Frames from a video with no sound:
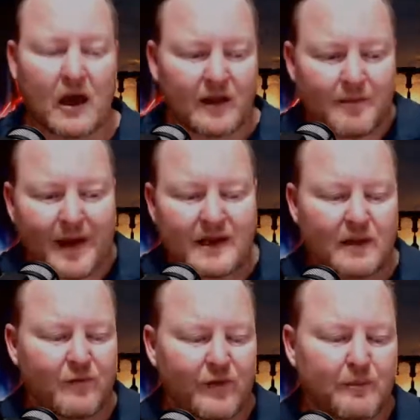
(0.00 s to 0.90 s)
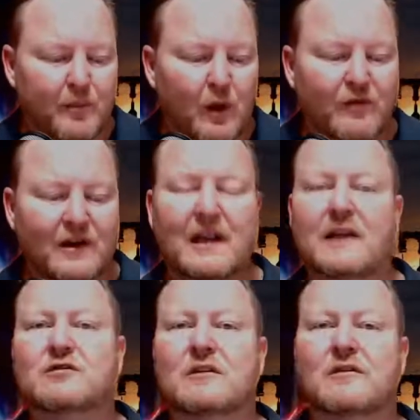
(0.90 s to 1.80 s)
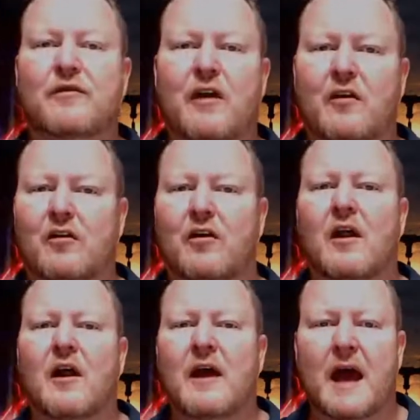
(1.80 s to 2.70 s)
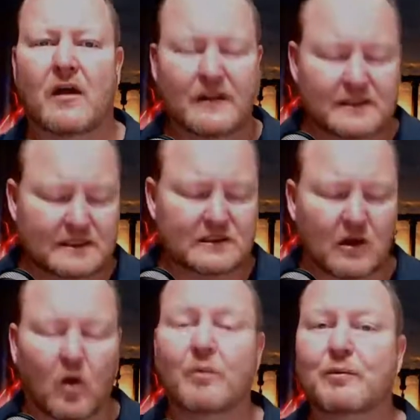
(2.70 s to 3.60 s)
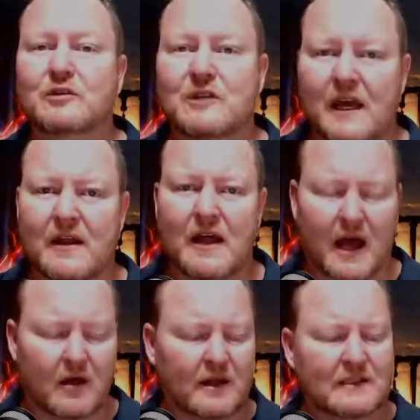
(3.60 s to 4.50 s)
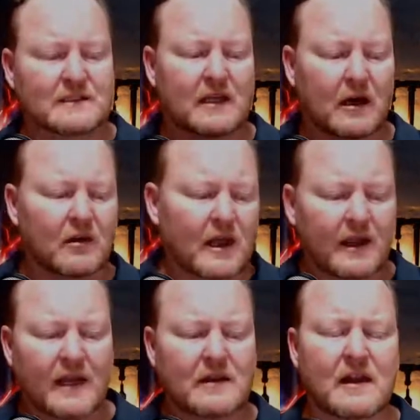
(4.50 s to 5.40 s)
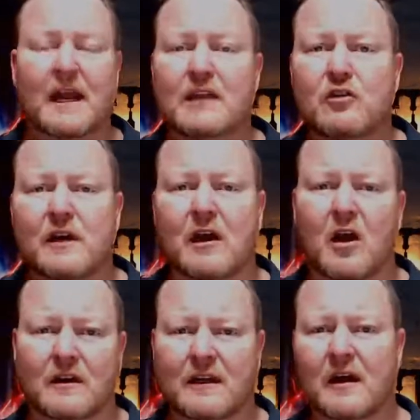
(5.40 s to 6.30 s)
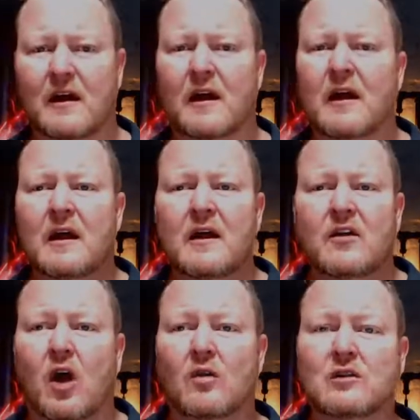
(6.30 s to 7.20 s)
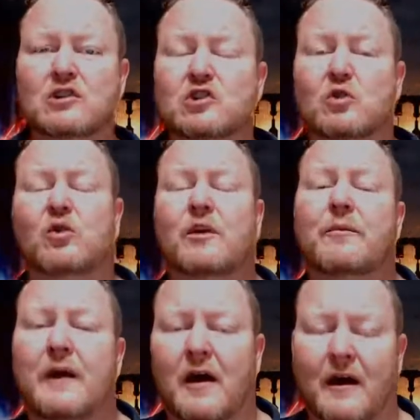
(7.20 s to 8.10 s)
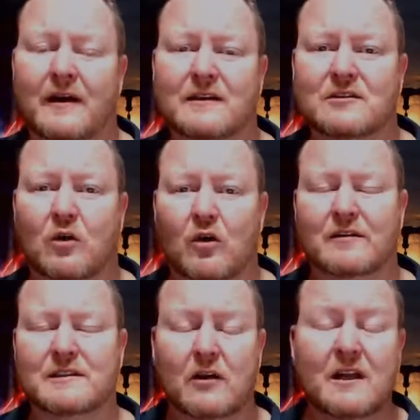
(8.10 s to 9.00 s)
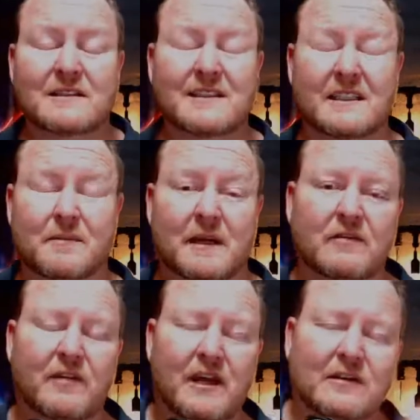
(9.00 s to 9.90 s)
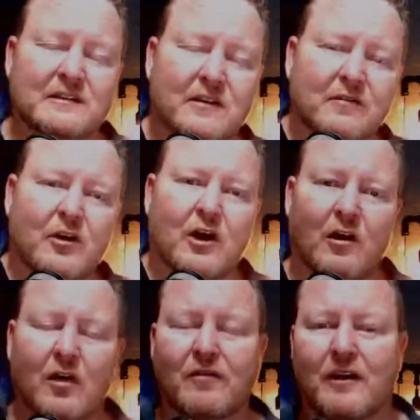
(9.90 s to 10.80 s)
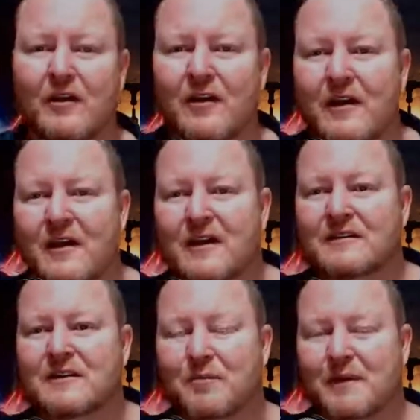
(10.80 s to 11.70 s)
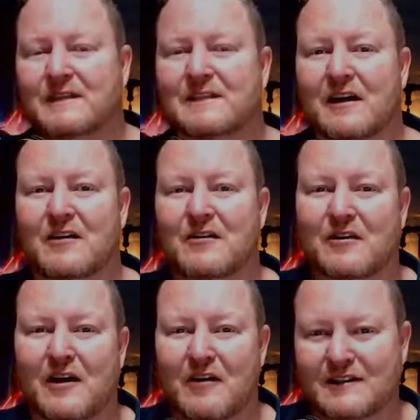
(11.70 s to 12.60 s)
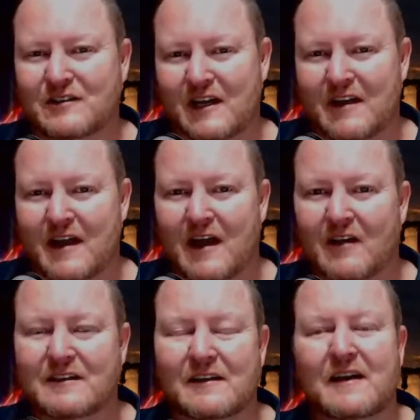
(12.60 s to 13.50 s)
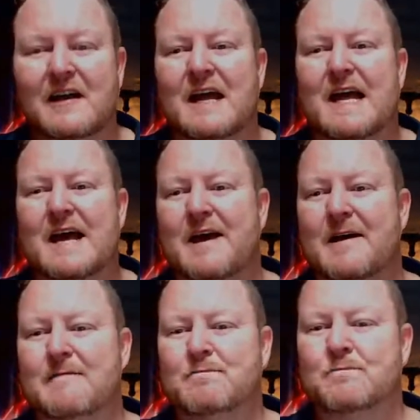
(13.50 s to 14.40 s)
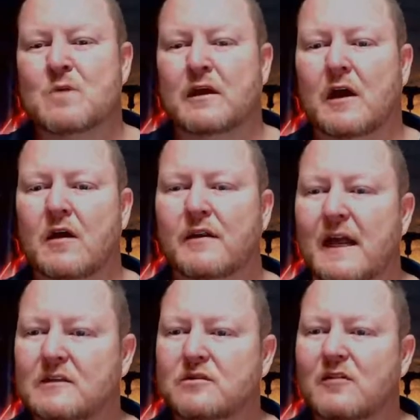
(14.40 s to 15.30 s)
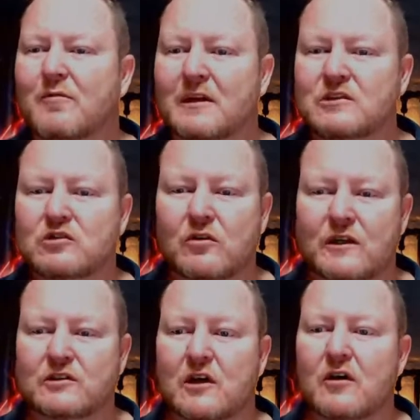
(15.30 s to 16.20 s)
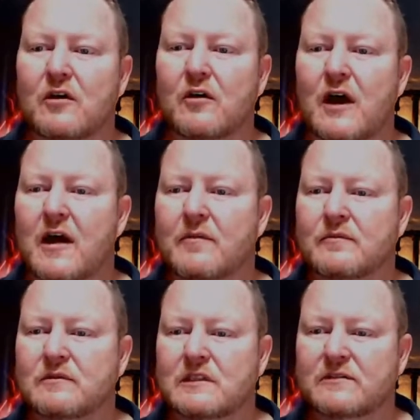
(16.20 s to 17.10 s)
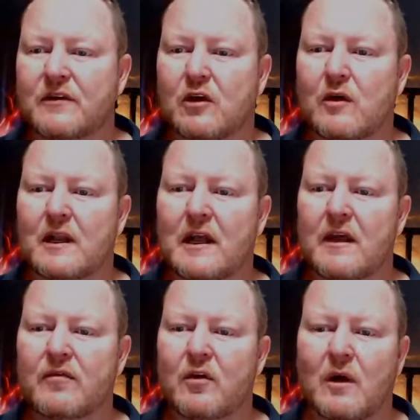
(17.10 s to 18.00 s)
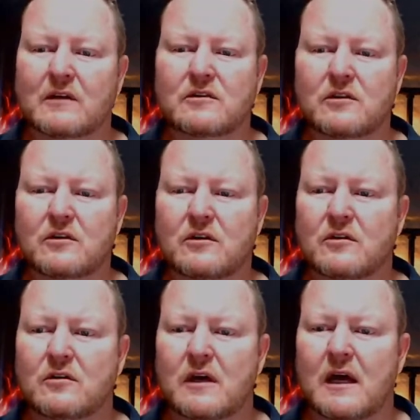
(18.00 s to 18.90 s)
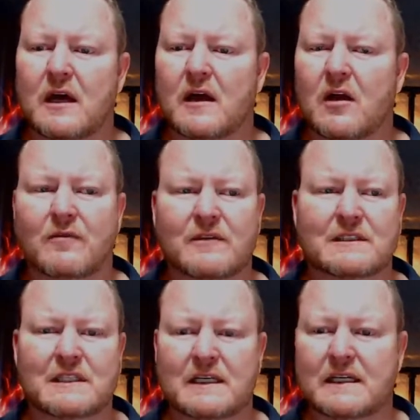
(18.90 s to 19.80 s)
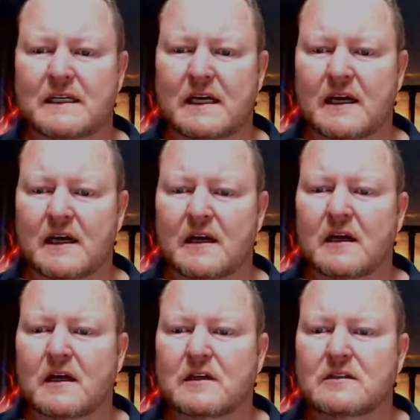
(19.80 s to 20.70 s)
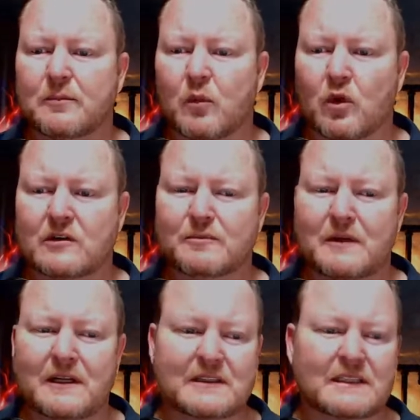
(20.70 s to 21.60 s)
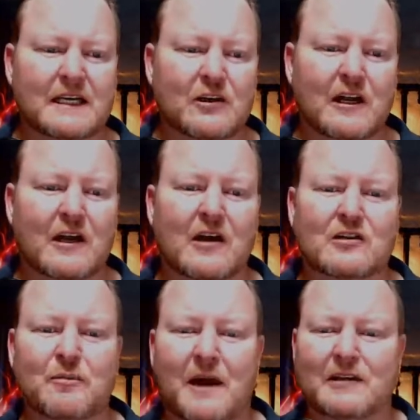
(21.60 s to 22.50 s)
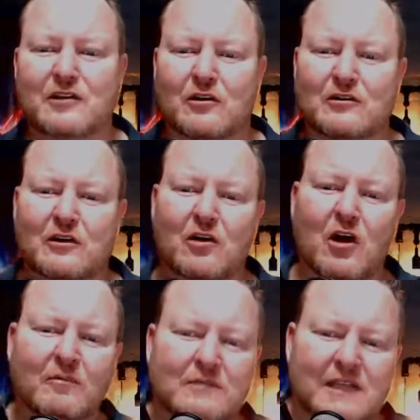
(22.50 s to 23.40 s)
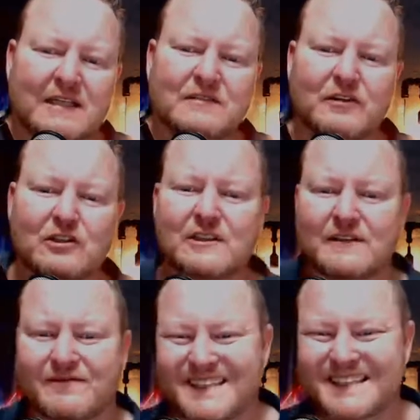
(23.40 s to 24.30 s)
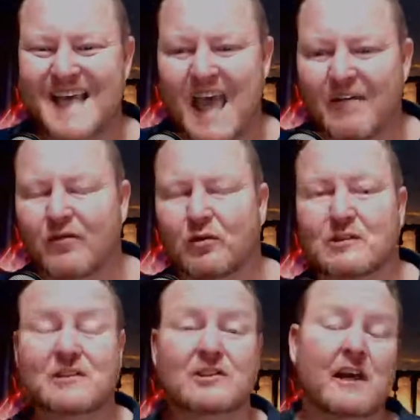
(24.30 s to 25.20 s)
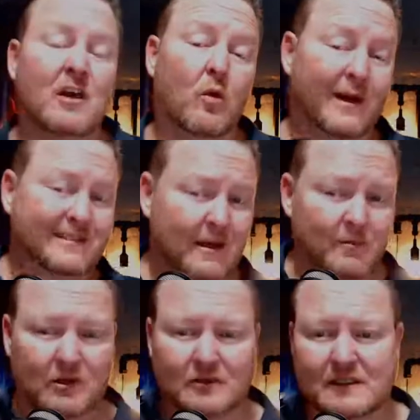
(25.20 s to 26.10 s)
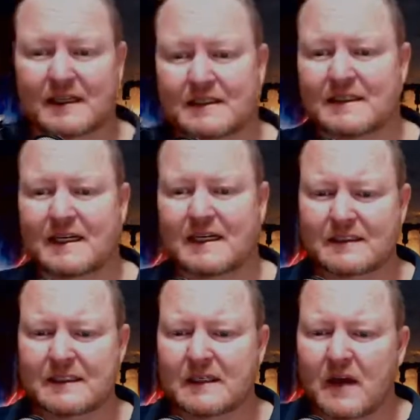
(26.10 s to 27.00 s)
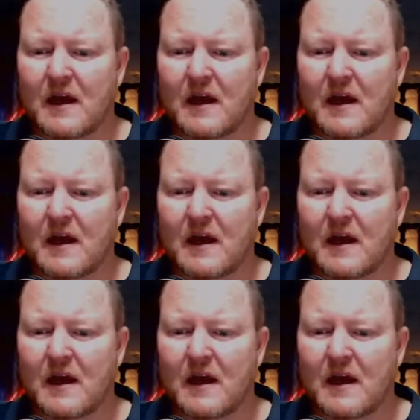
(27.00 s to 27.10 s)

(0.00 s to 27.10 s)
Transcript: how they make them fit perfectly into the ferrule, how these things are all put together, how they how they get the lettering on here, the whole story behind it. So all of it. it's only a six minute video. It's not a very long video, so please go go and check that out. Um, yeah, and that is sort of my story. So, um, just very quickly, if you want to uh, obviously uh, support, please uh, you can go to patreon.com slash VCF or just check your WhatsApp because I did send it.